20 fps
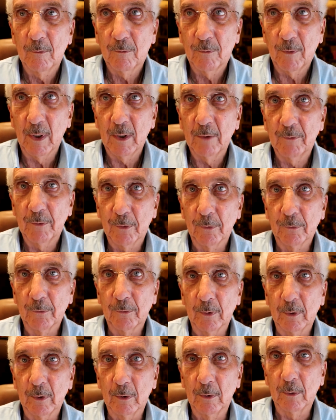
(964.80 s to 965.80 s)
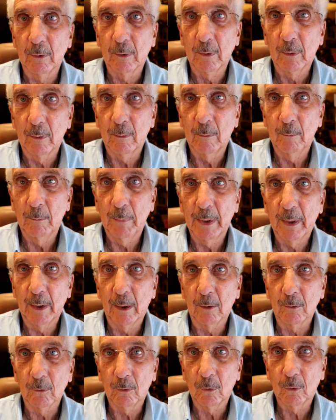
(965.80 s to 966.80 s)
"5 years ago,
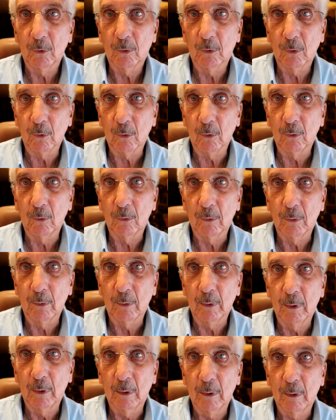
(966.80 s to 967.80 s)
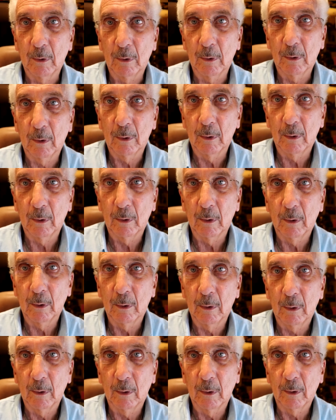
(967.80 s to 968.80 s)
meeting a little girl
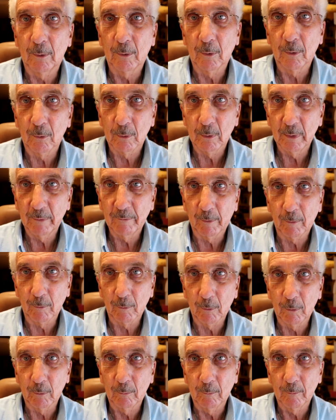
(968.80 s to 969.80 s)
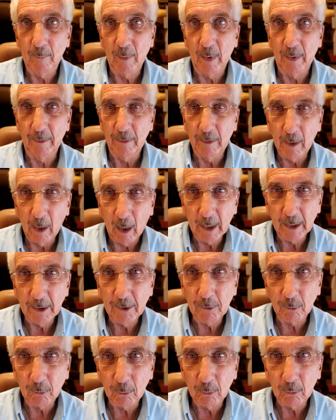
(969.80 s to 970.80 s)
in her living room, a
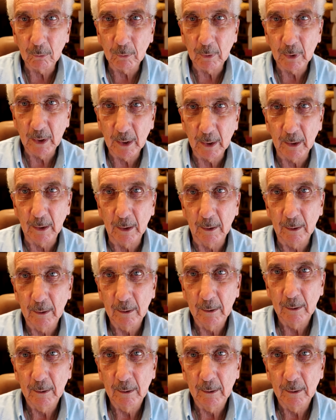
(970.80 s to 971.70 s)
9-year-old kid,